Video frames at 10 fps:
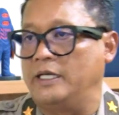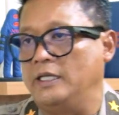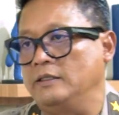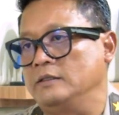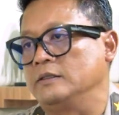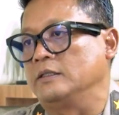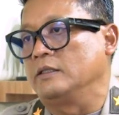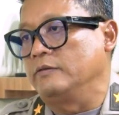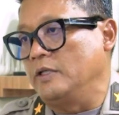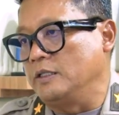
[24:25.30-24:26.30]
then
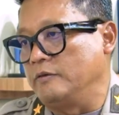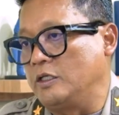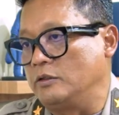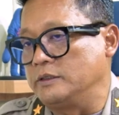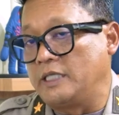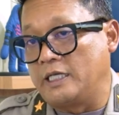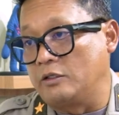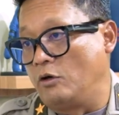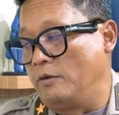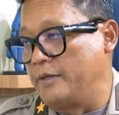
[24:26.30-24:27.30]
when they
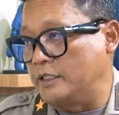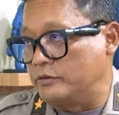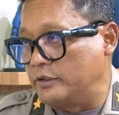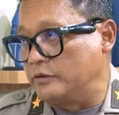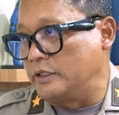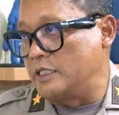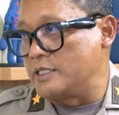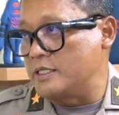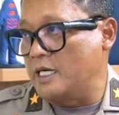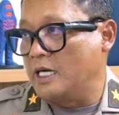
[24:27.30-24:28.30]
go back to
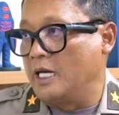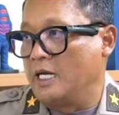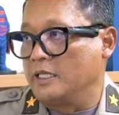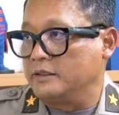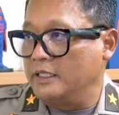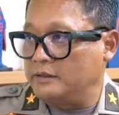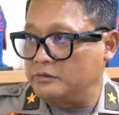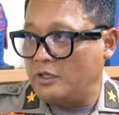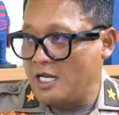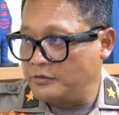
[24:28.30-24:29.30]
Indonesia, they
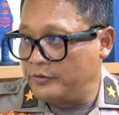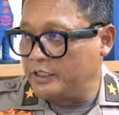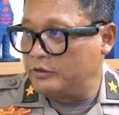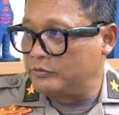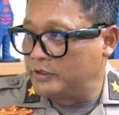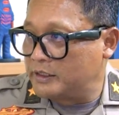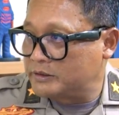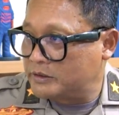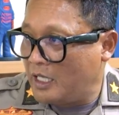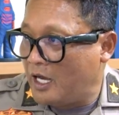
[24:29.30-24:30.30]
transfer it to their
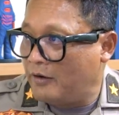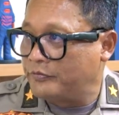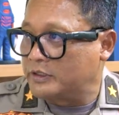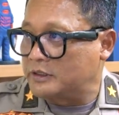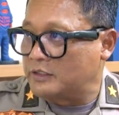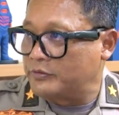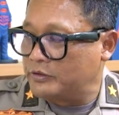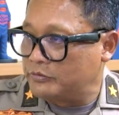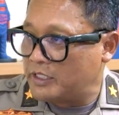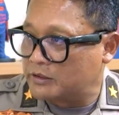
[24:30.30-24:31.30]
staff, they transfer
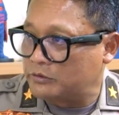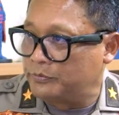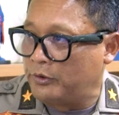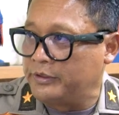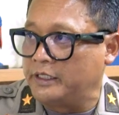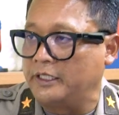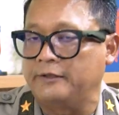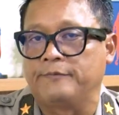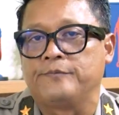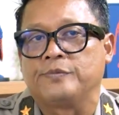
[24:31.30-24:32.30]
it to their subordinate,